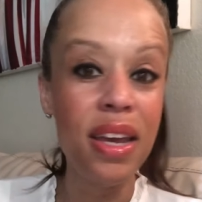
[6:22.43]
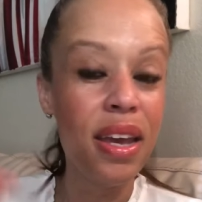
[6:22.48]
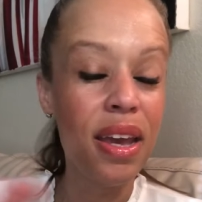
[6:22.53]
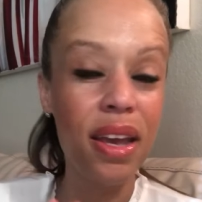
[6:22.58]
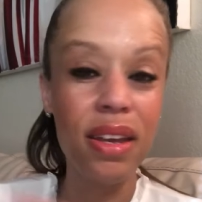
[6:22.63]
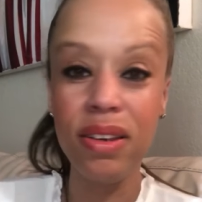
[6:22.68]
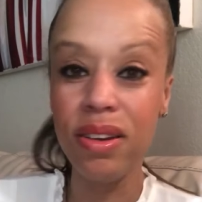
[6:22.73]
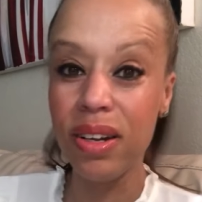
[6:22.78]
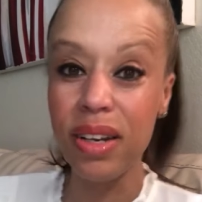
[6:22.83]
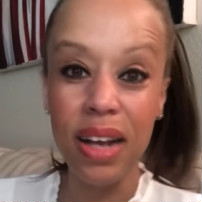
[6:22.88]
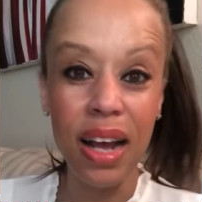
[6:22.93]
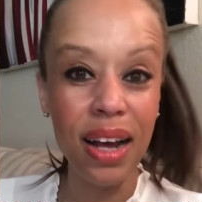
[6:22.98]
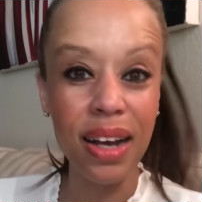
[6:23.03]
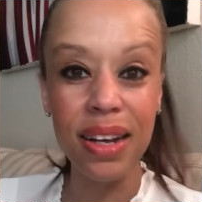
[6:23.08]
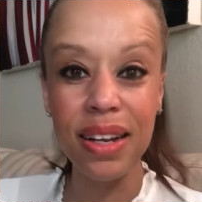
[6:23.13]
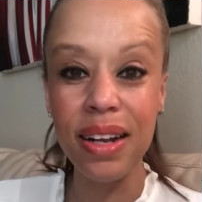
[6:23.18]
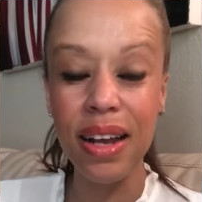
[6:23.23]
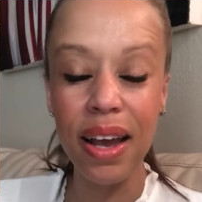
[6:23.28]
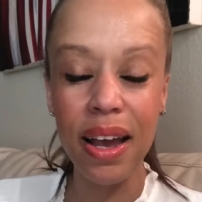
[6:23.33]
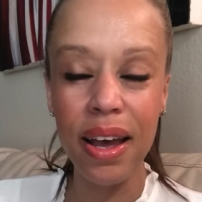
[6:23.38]
And you're not
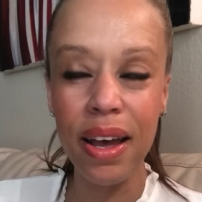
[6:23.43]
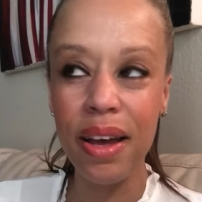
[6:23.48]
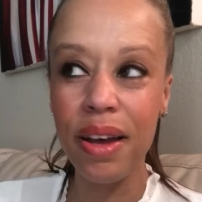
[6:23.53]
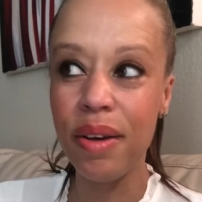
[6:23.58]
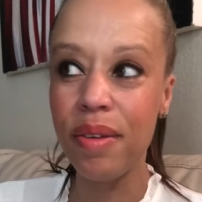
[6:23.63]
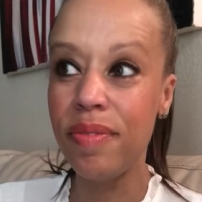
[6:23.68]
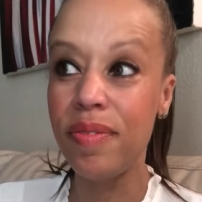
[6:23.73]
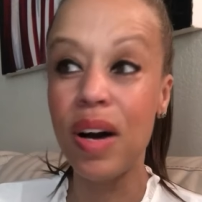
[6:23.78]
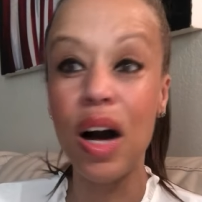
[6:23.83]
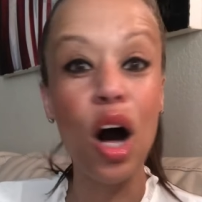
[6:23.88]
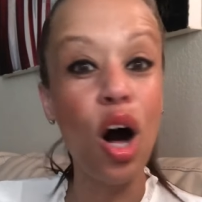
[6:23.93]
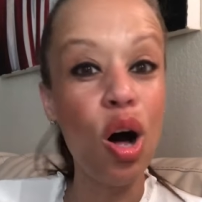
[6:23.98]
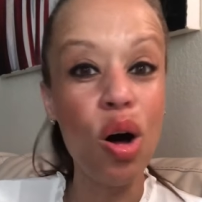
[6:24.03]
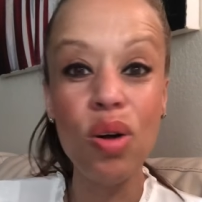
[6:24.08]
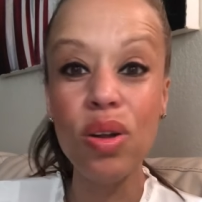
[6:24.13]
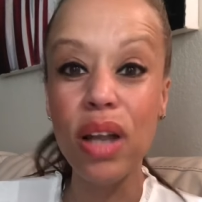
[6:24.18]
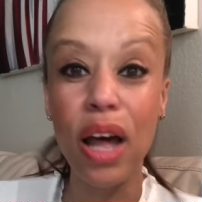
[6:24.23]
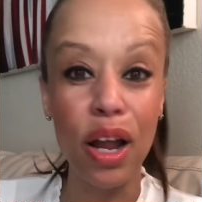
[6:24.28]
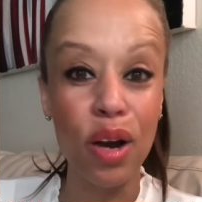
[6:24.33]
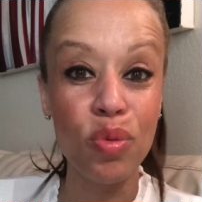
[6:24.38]
going to have a
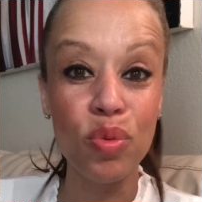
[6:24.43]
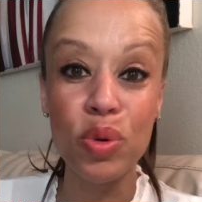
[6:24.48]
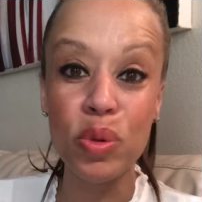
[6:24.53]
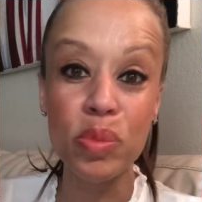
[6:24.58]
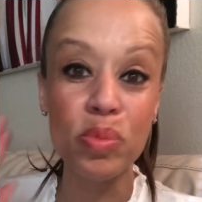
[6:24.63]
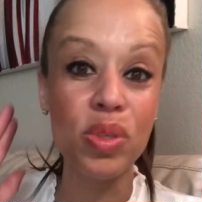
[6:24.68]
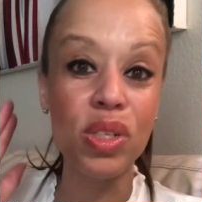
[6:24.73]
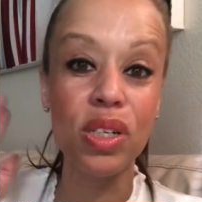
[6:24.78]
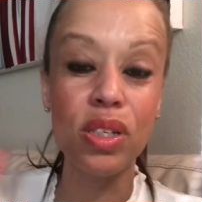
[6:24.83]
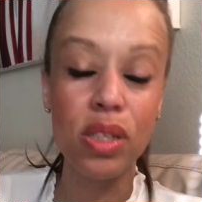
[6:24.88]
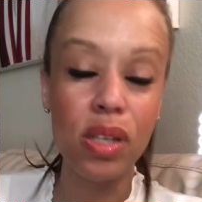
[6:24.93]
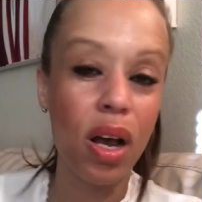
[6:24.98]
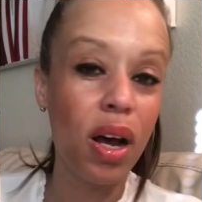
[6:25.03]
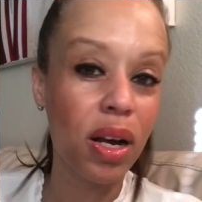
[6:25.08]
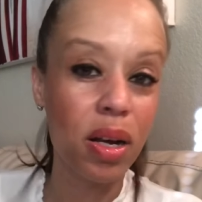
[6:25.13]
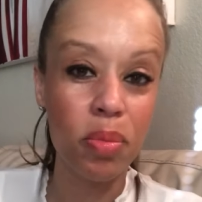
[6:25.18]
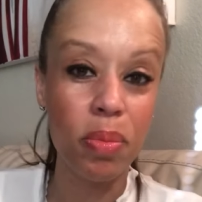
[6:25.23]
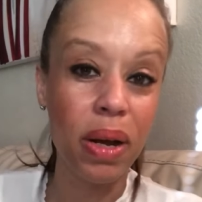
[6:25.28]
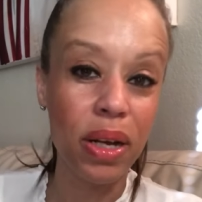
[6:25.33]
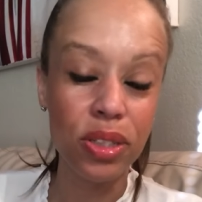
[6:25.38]
whole lot of room to
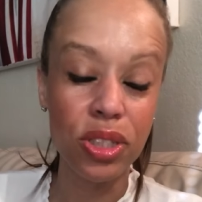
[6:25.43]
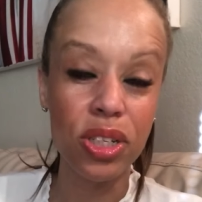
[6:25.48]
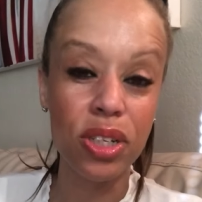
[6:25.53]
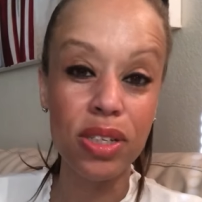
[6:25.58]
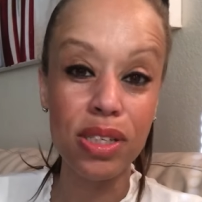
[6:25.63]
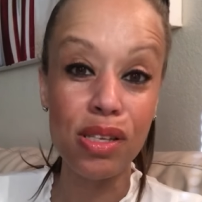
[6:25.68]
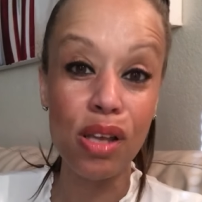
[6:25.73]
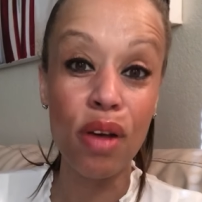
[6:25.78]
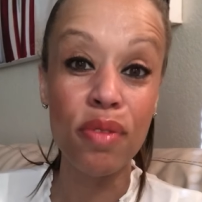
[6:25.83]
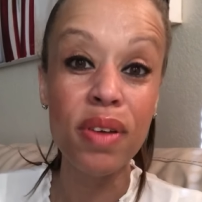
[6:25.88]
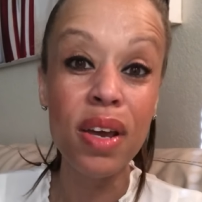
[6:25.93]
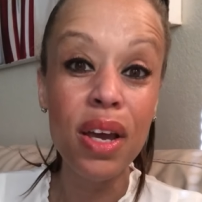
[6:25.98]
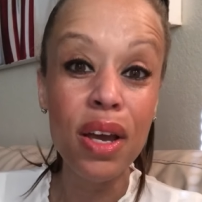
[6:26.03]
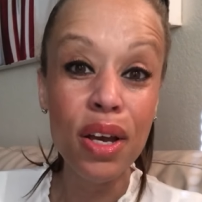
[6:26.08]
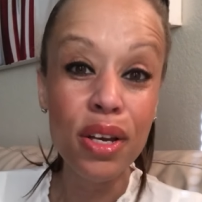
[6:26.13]
talk about yourself.